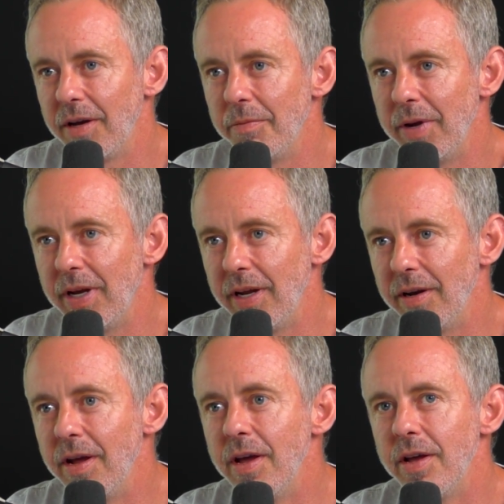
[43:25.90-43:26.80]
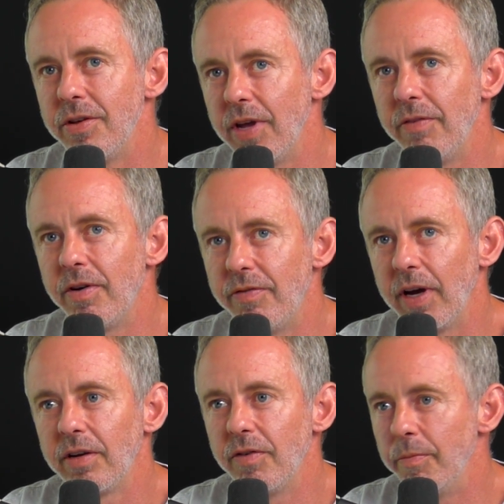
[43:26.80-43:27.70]
meaning safe and
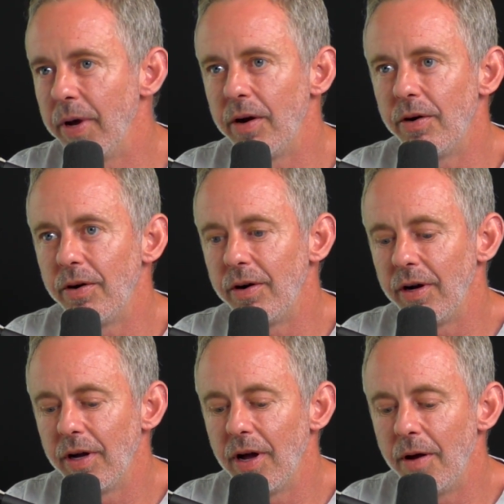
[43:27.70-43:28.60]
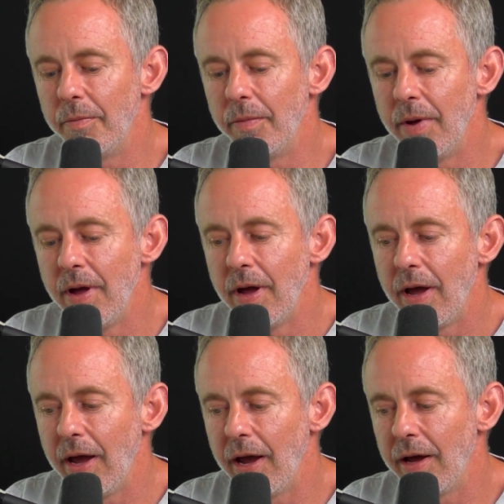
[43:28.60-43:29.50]
effective and better,
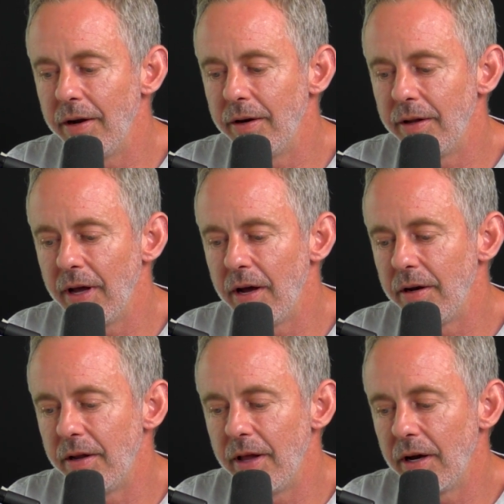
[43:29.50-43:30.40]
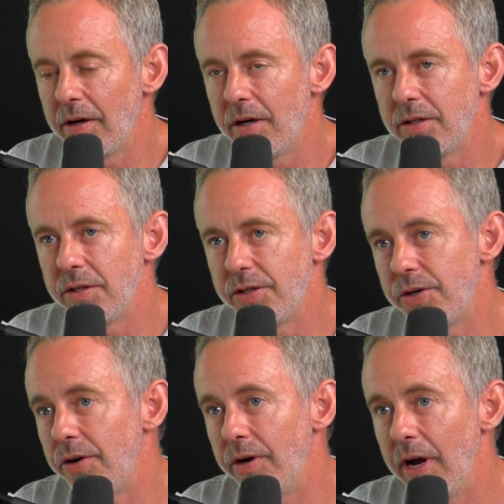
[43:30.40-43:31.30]
and that causes
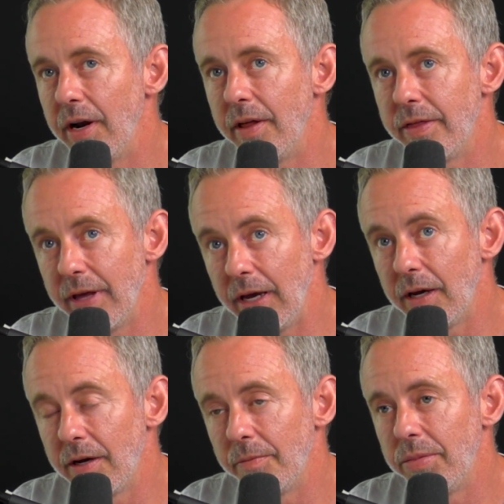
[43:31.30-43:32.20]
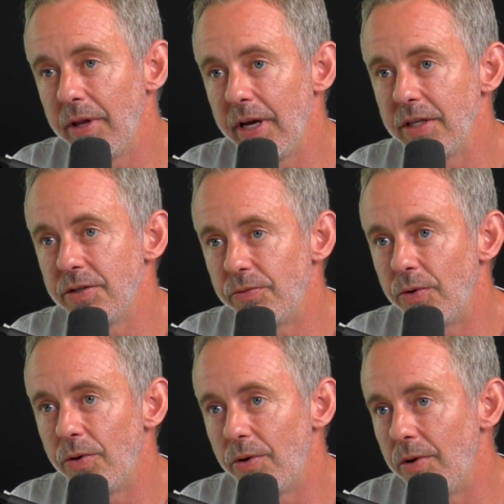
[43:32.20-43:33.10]
stir, and I think plays a
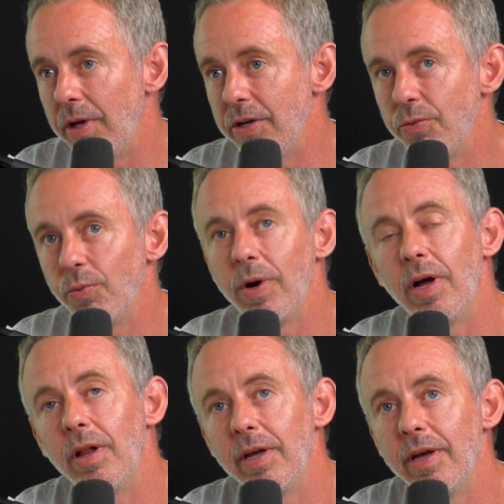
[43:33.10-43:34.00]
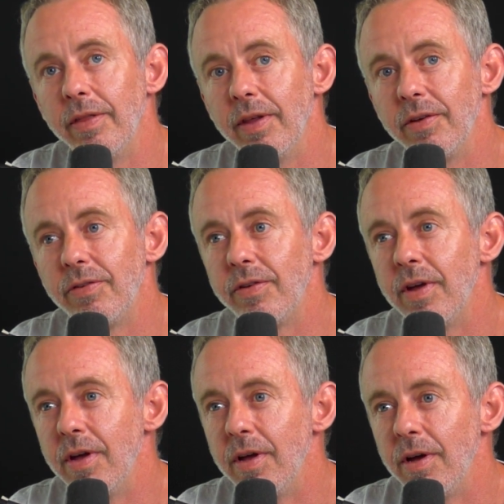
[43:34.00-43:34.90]
role as well in this,
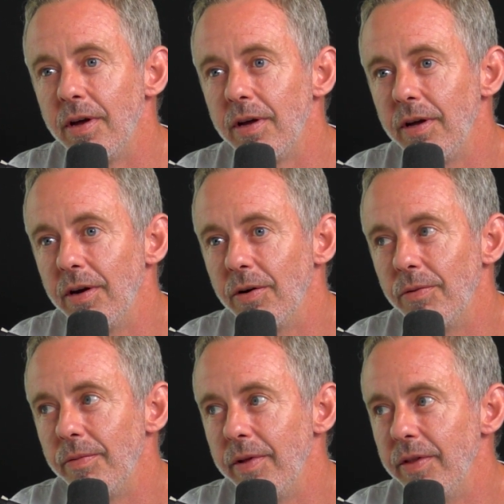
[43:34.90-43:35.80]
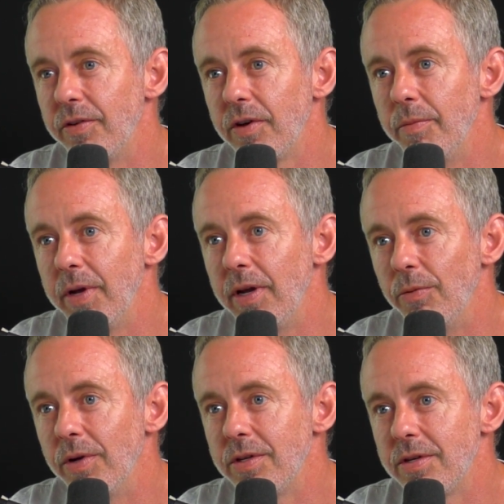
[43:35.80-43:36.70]
in this committee,
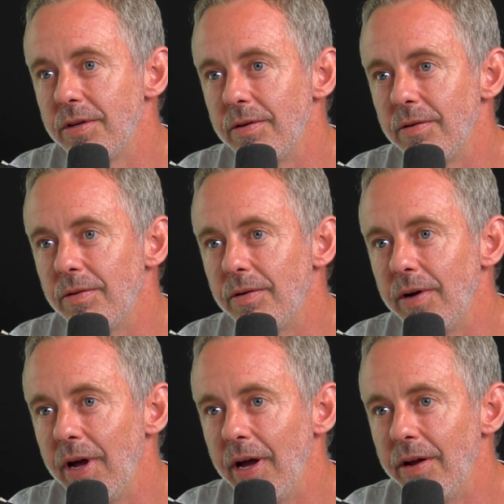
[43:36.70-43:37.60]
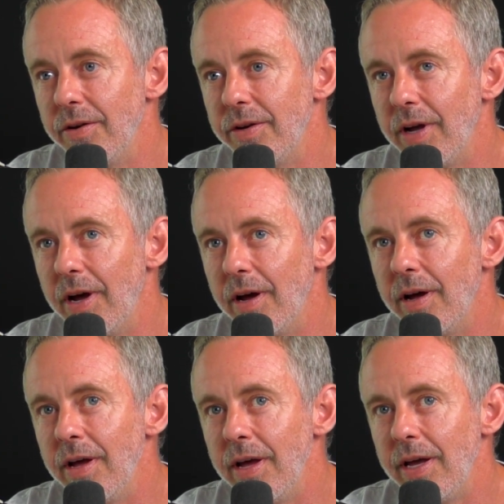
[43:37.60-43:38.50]

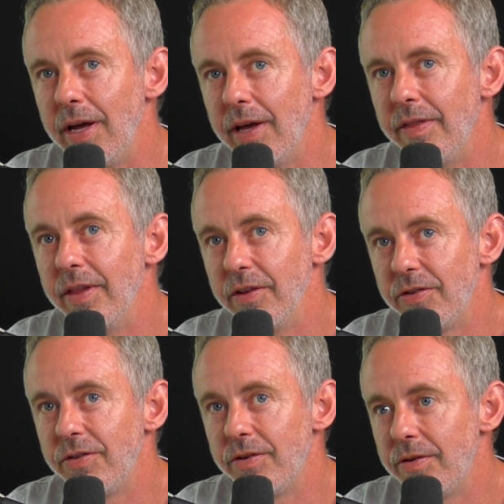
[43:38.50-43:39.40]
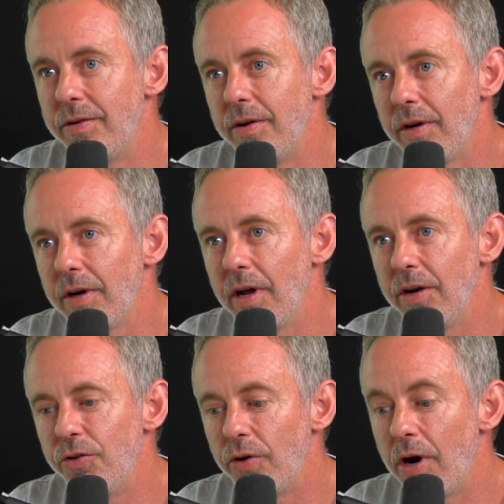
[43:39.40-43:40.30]
in this kind
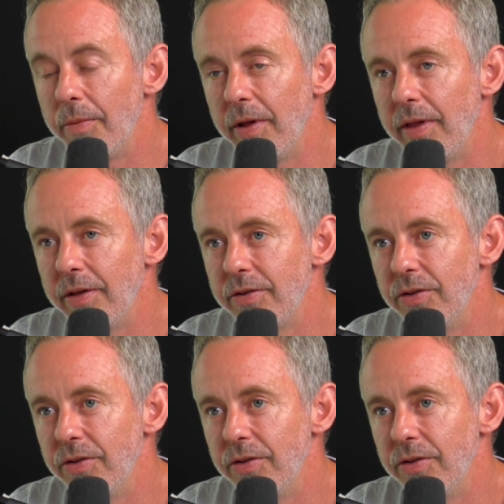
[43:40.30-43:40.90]
of drama that's